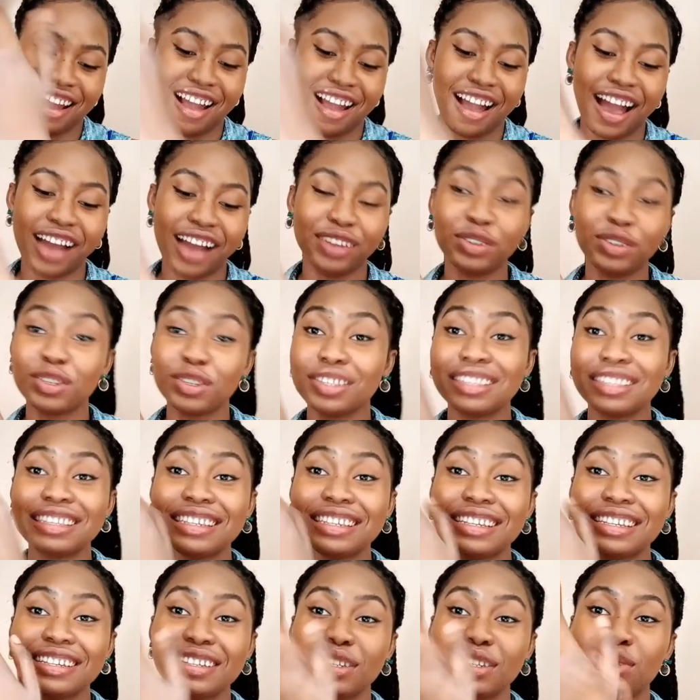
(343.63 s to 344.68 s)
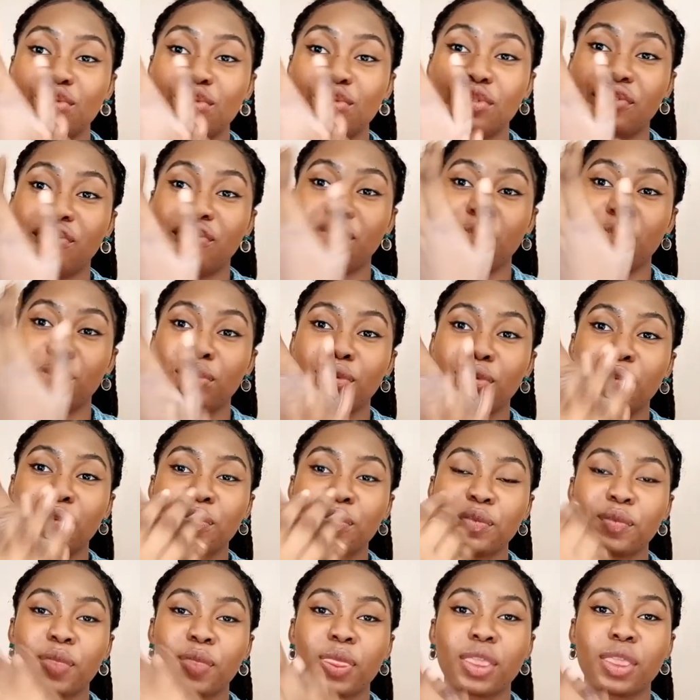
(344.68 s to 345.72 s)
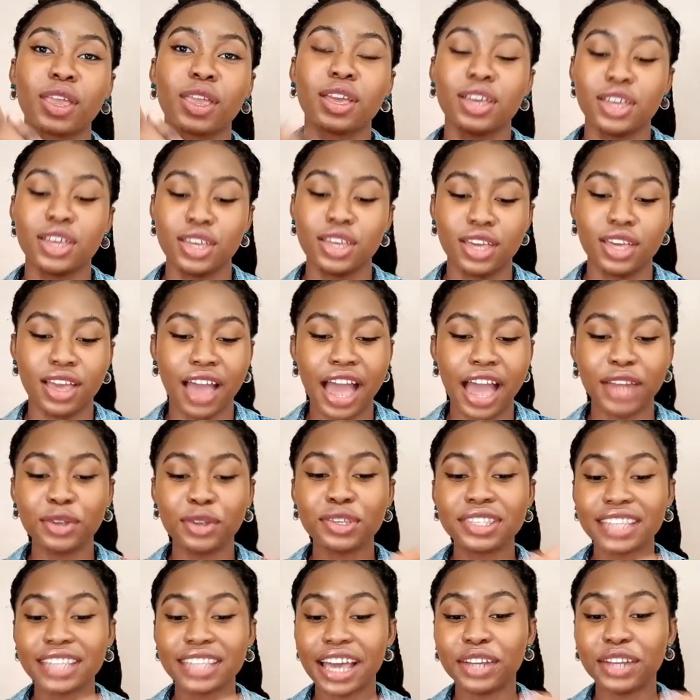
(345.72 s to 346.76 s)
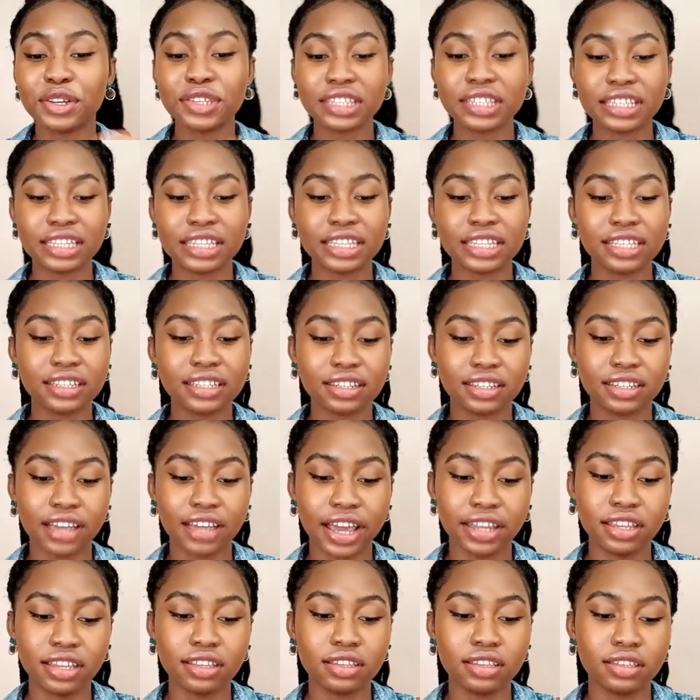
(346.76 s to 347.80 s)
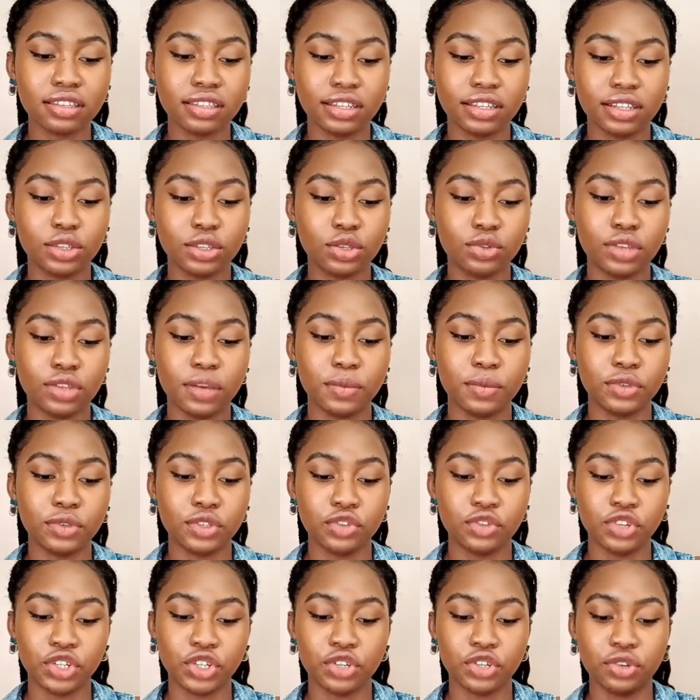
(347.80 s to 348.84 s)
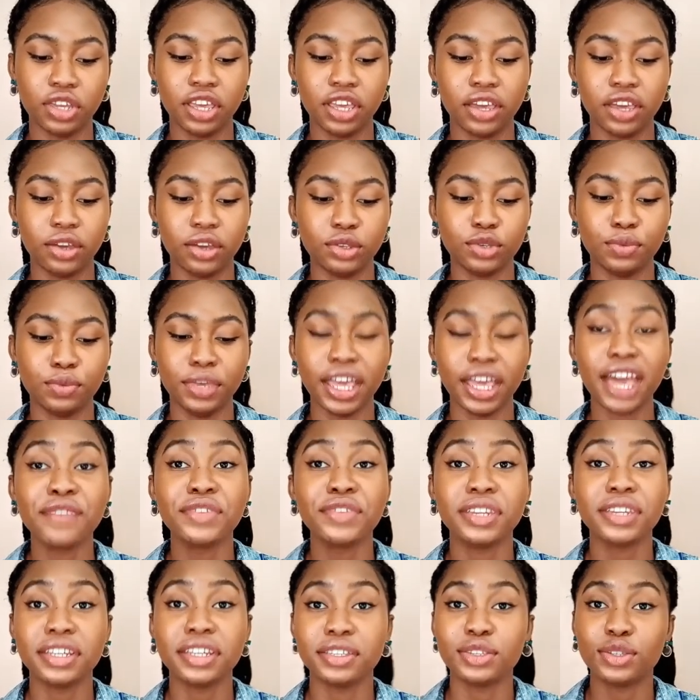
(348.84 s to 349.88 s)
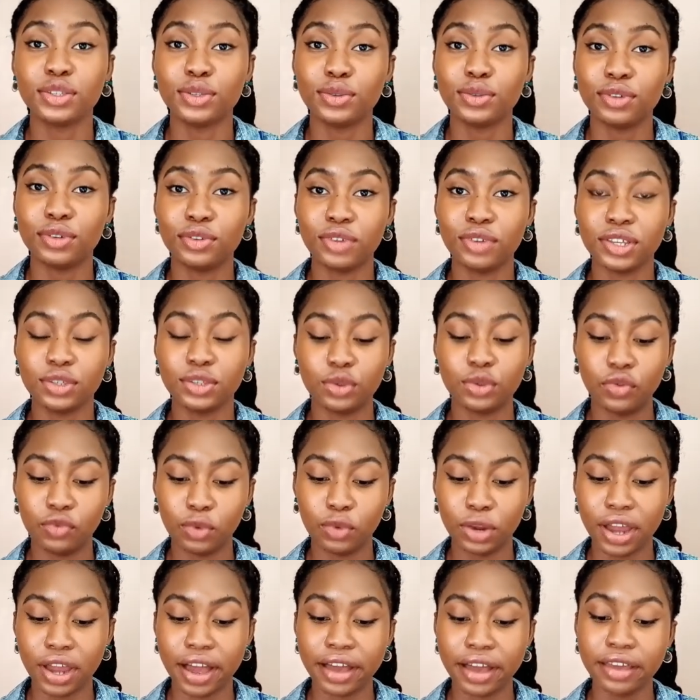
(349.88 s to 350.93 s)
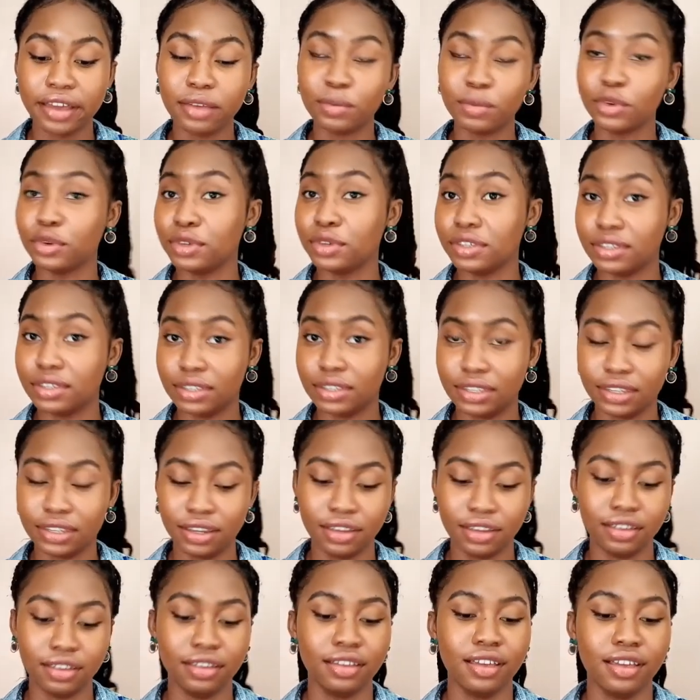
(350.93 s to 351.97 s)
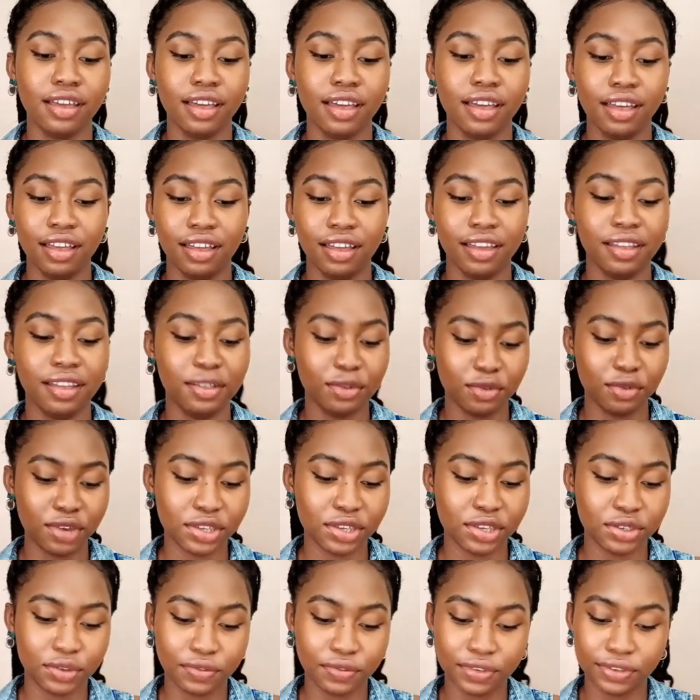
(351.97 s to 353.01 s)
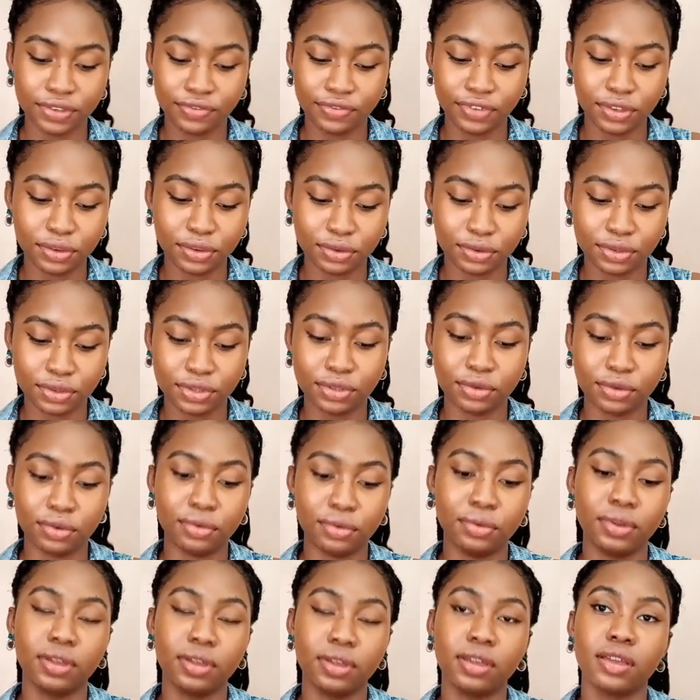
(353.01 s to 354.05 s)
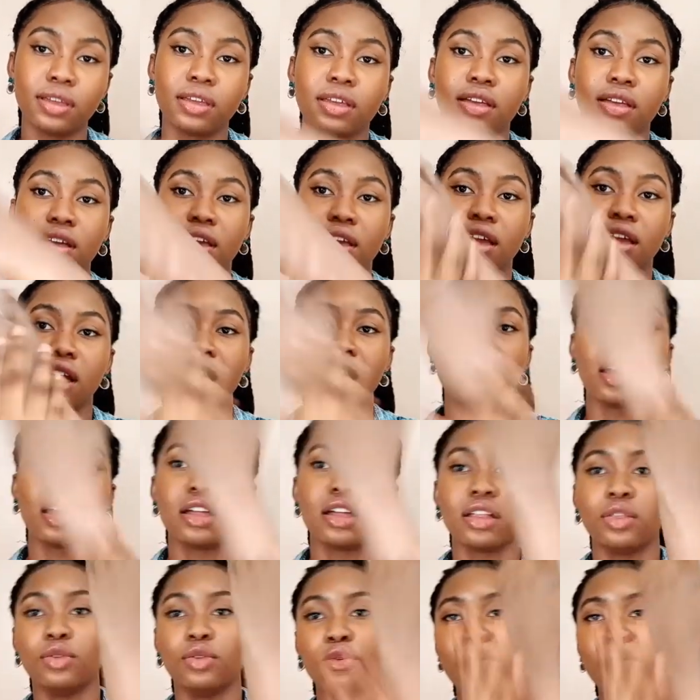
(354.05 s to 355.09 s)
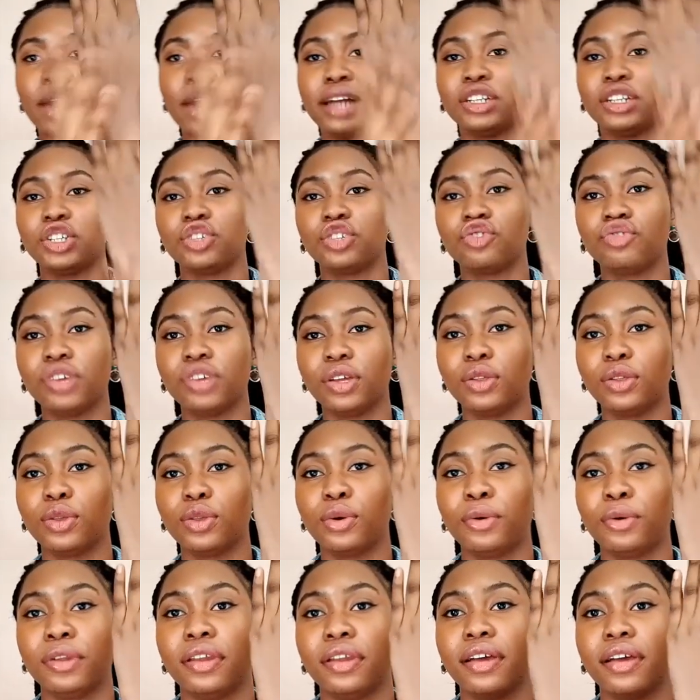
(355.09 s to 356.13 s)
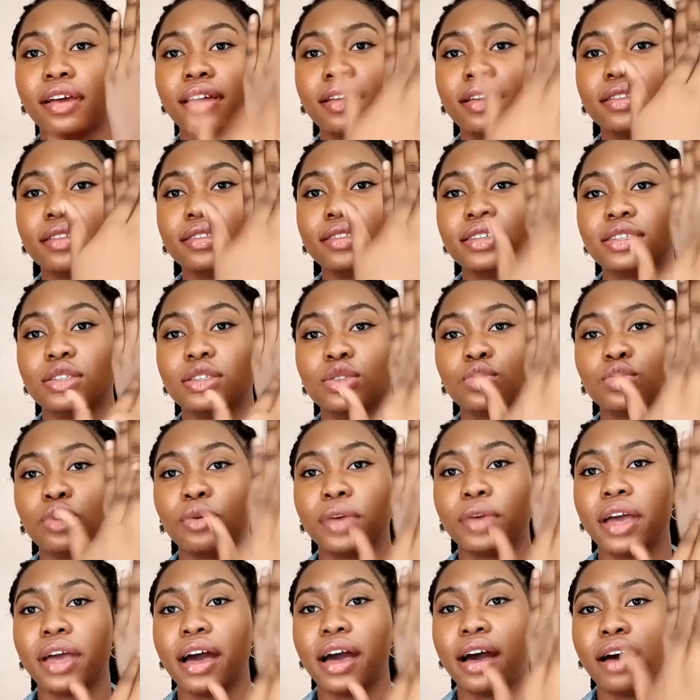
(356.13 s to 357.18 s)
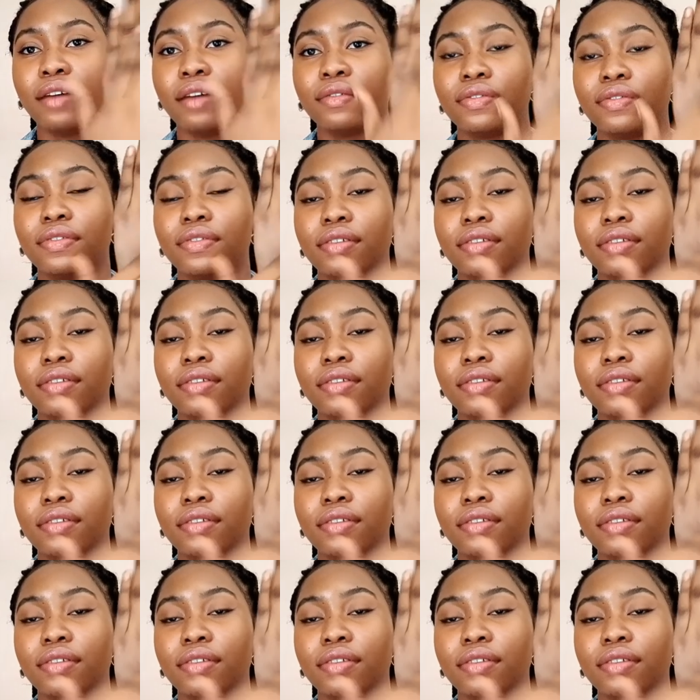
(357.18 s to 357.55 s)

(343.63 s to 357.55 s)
I just need this review. I need this little demonstration here to be evidence to the rest of what I am going to say in the rest of this video. So no magic trick done. This is what we have.